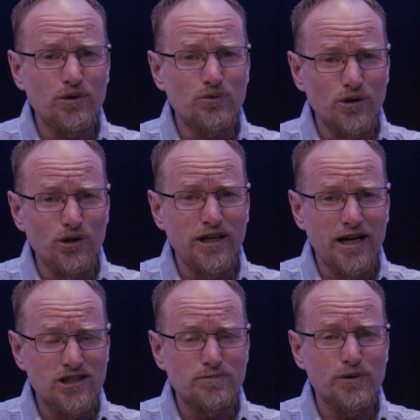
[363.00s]
when we're looking
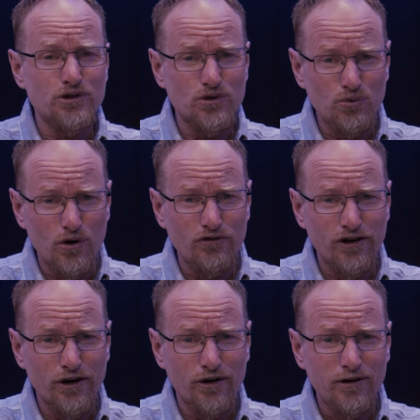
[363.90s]
at spiritual
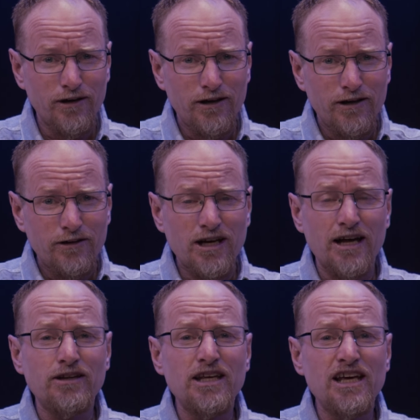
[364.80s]
warfare.
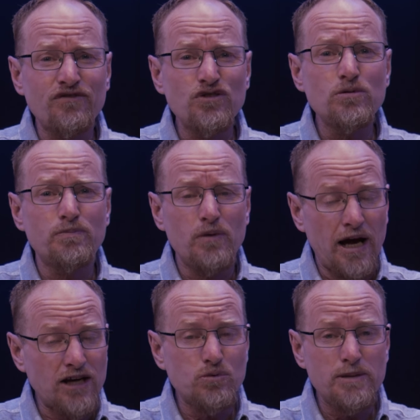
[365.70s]
That if you,
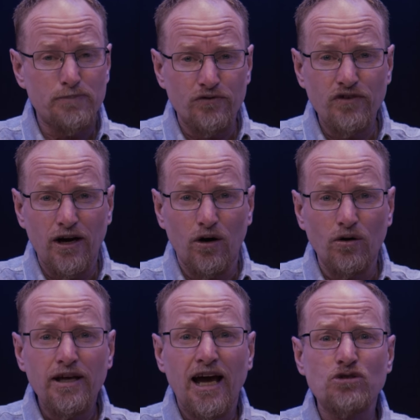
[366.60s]
as we
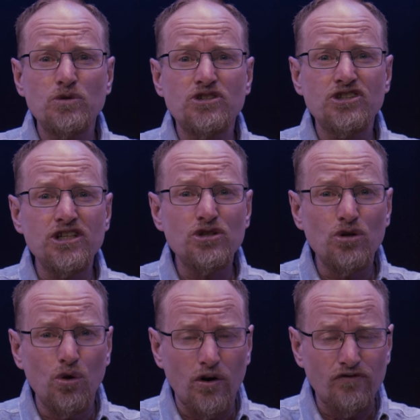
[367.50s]
prevail, as we seek to
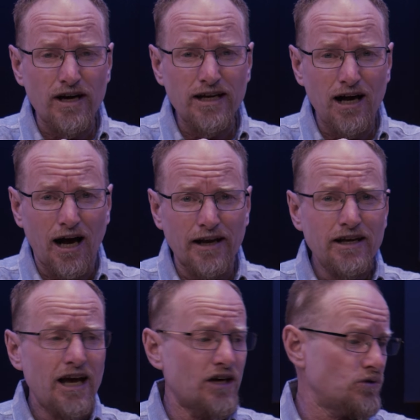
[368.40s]
glorify God,
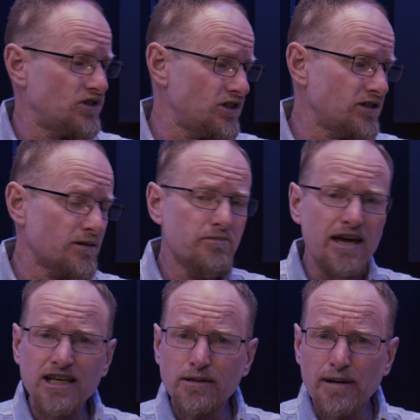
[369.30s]
as we seek to
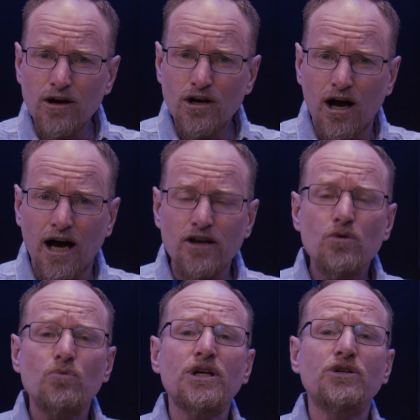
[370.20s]
make it about God,
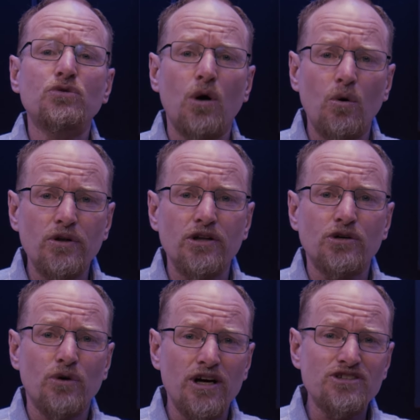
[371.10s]
we grow in the
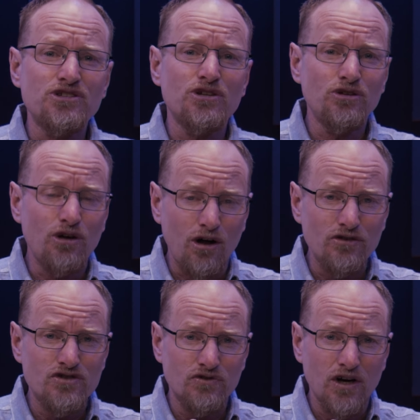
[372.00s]
grace and the
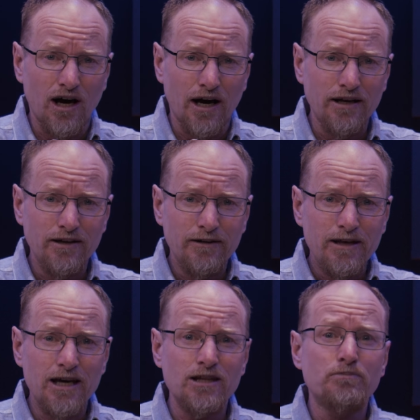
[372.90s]
knowledge of God,
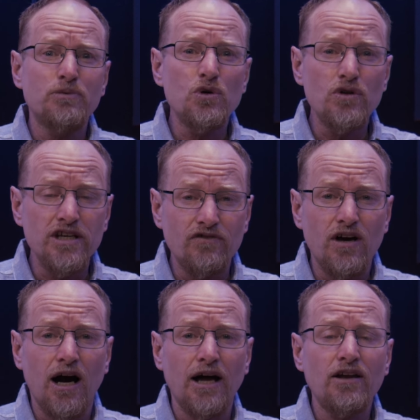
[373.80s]
and the beauty of
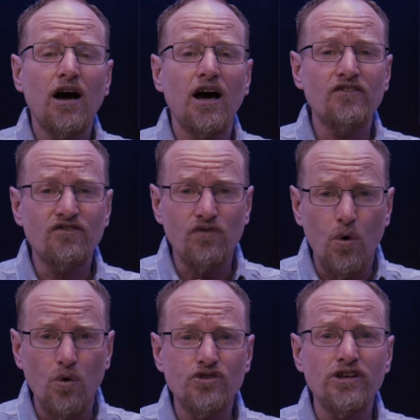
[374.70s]
God
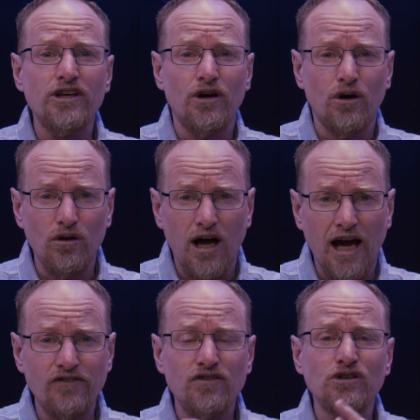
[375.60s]
unfolds in our
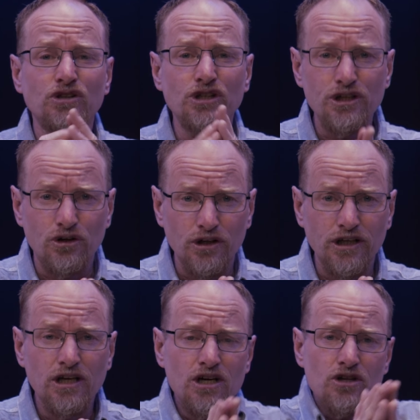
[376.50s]
life.
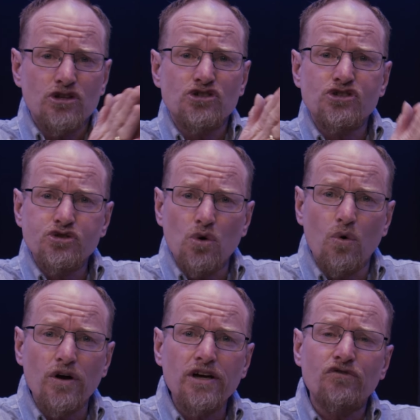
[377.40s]
Literally, the
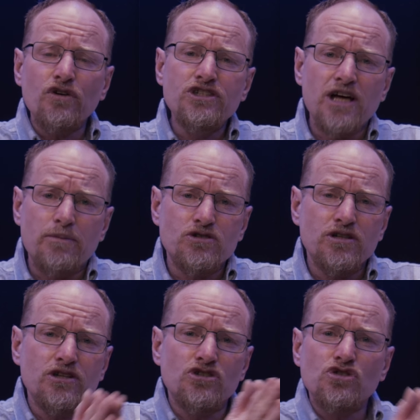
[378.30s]
story of
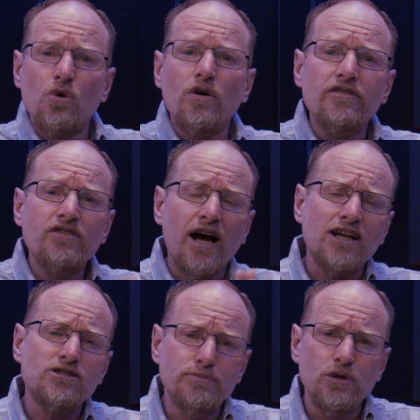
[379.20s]
redemption, the story of
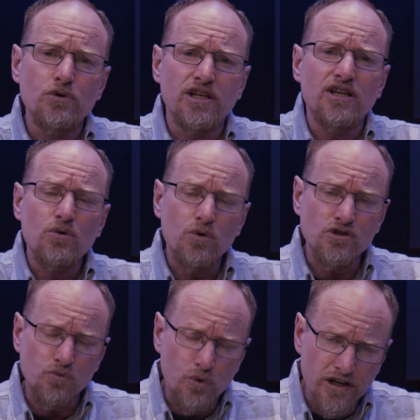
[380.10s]
God's beauty
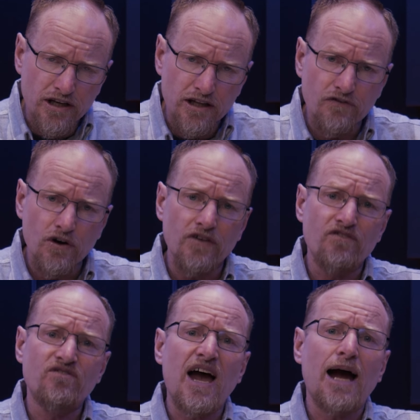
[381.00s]
was written in the very
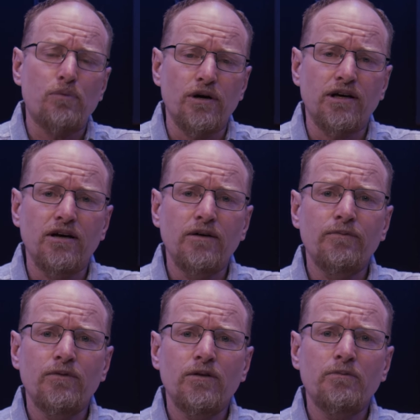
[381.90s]
fabric
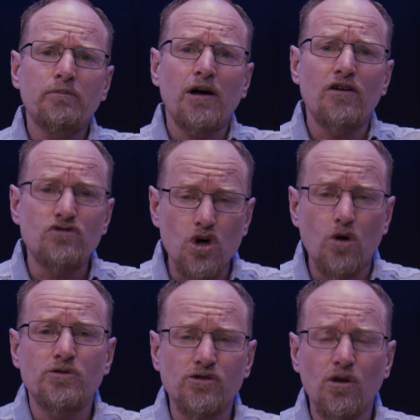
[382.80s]
of
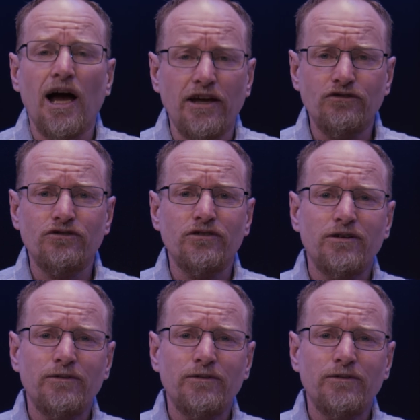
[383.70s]
Job's life.